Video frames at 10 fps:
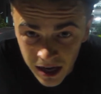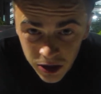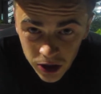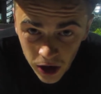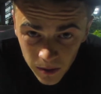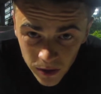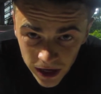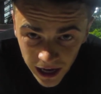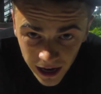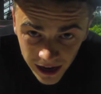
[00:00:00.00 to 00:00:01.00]
trying pretty
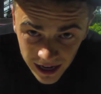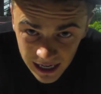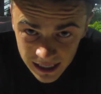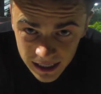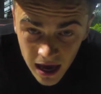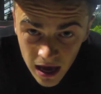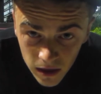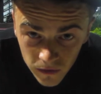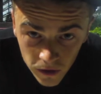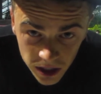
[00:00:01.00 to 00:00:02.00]
hard I guess.
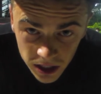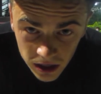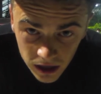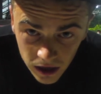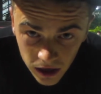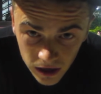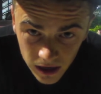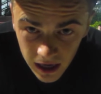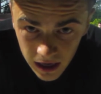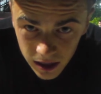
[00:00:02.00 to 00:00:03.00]
The first skill I
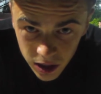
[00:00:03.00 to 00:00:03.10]
learnt,